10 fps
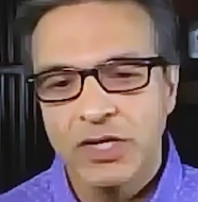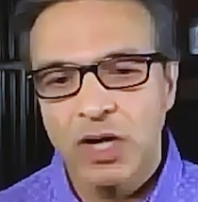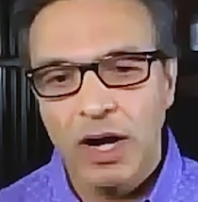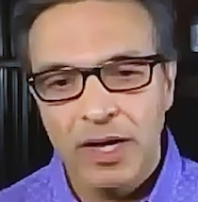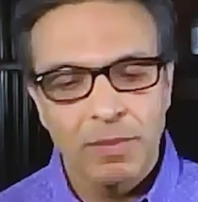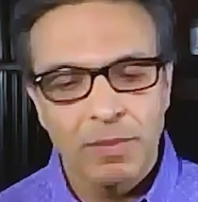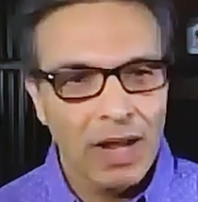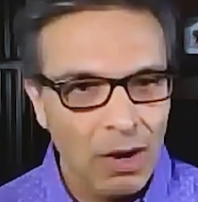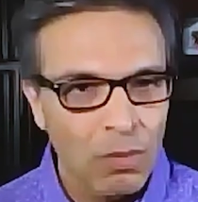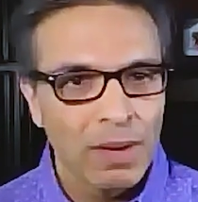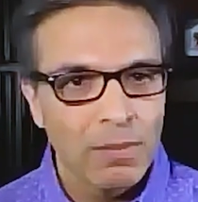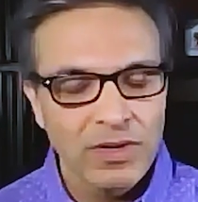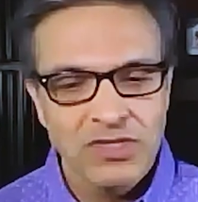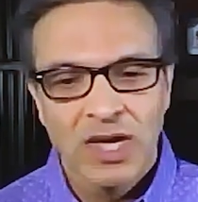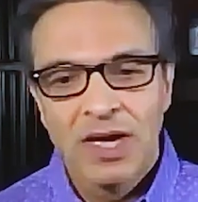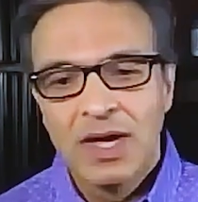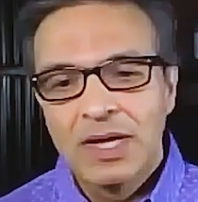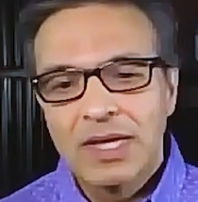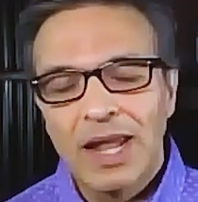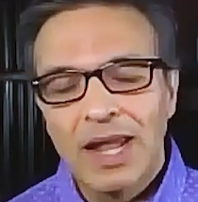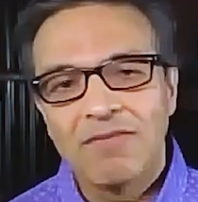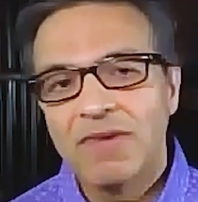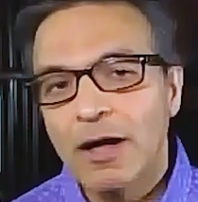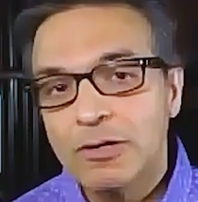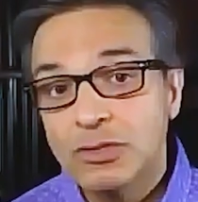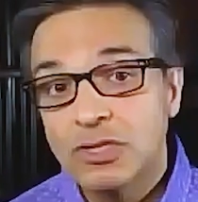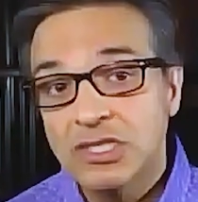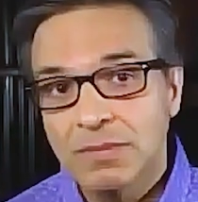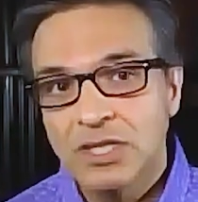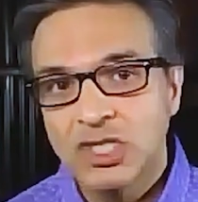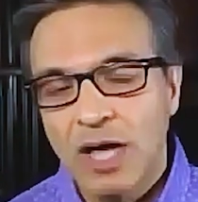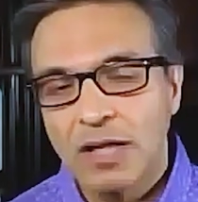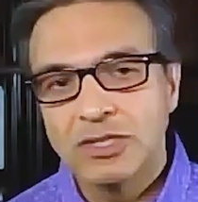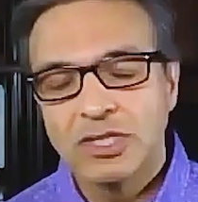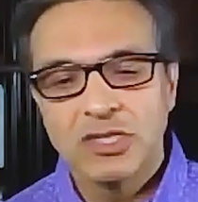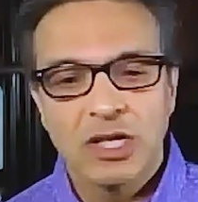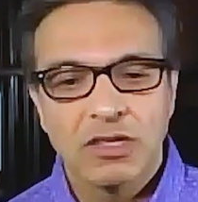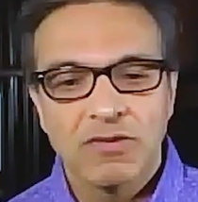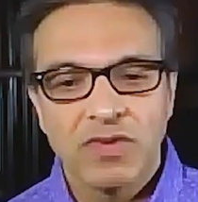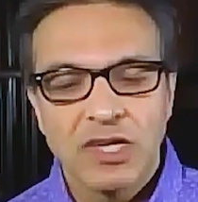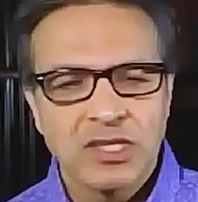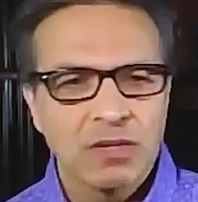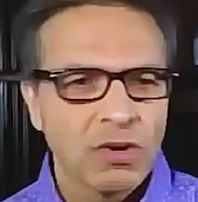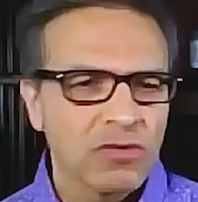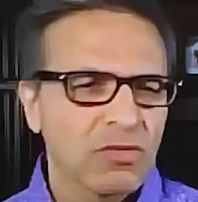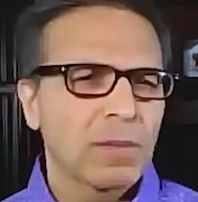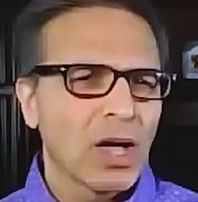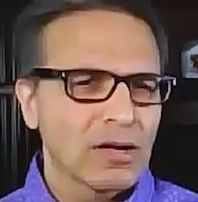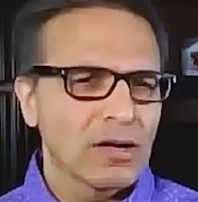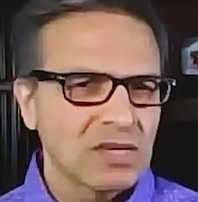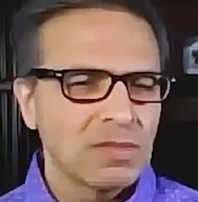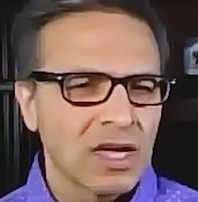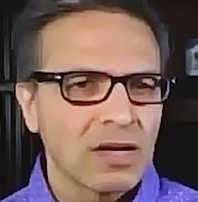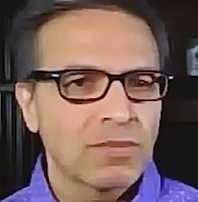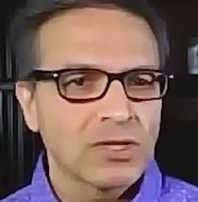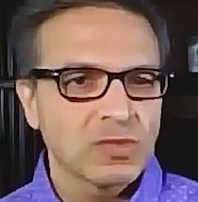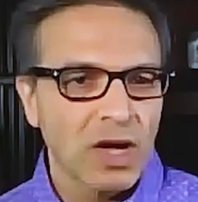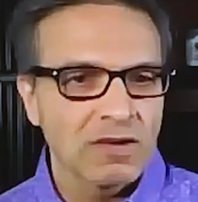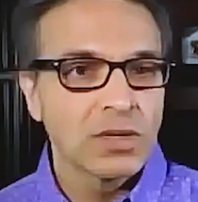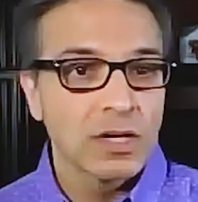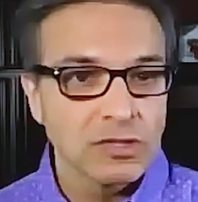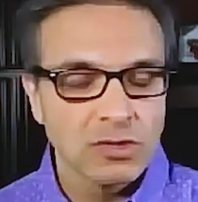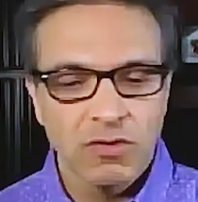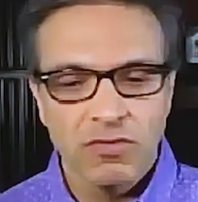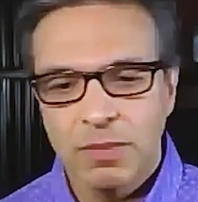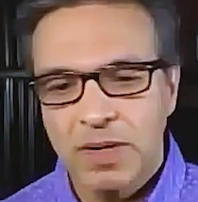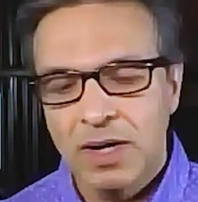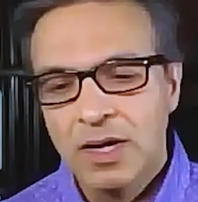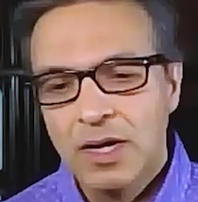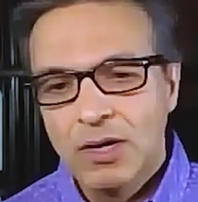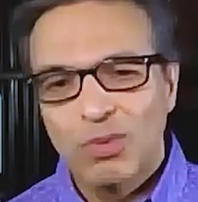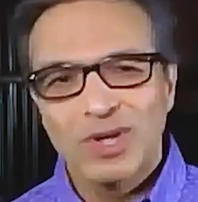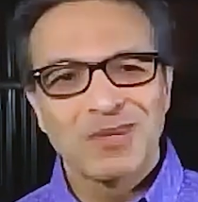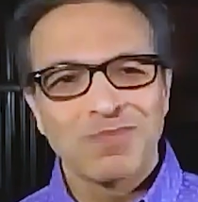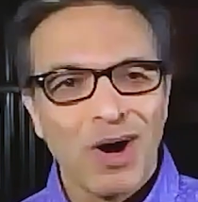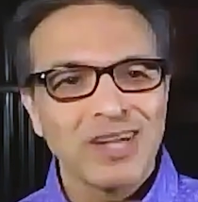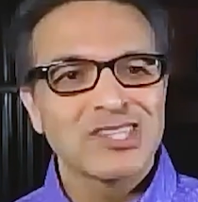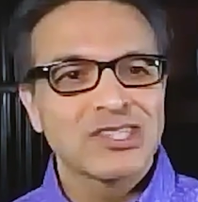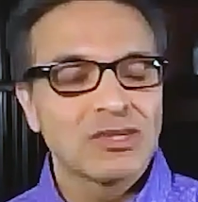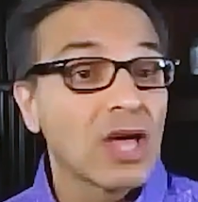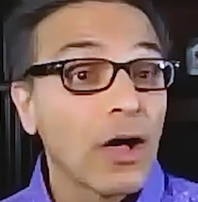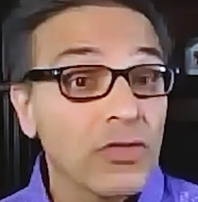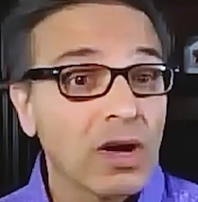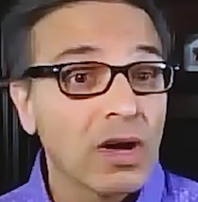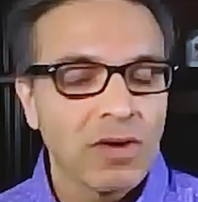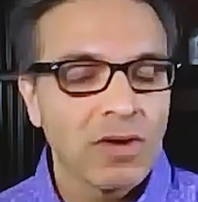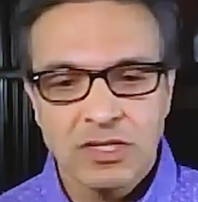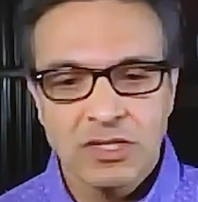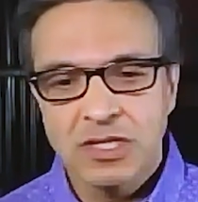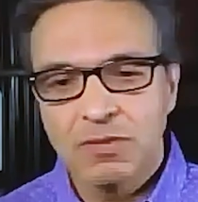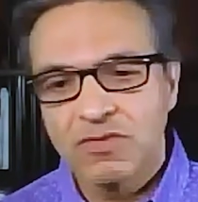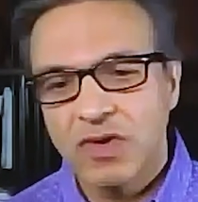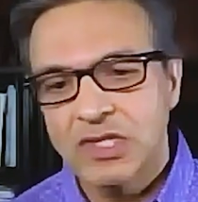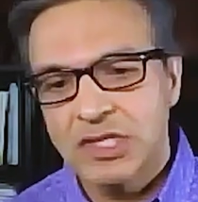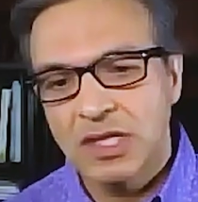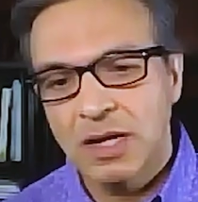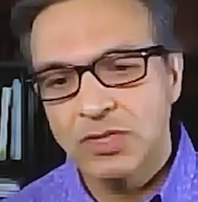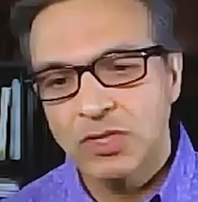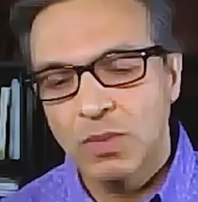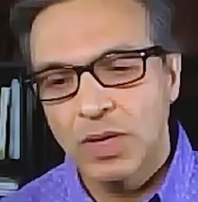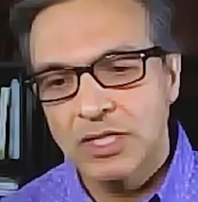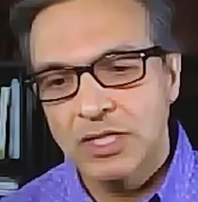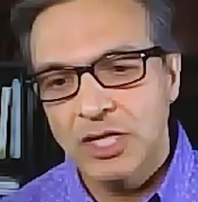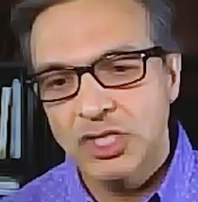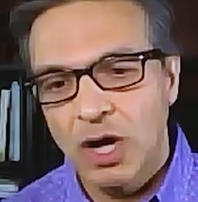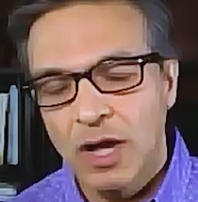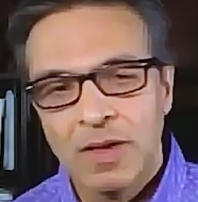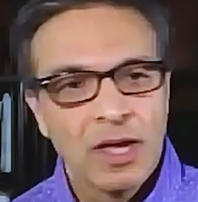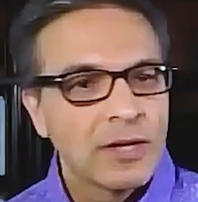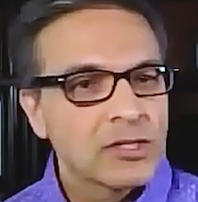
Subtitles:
talking about how members can add value to some of the challenges that they're facing, both from a policymaking perspective, but also from a response to the healthcare crisis that we're facing that I'm sure we're going to touch on.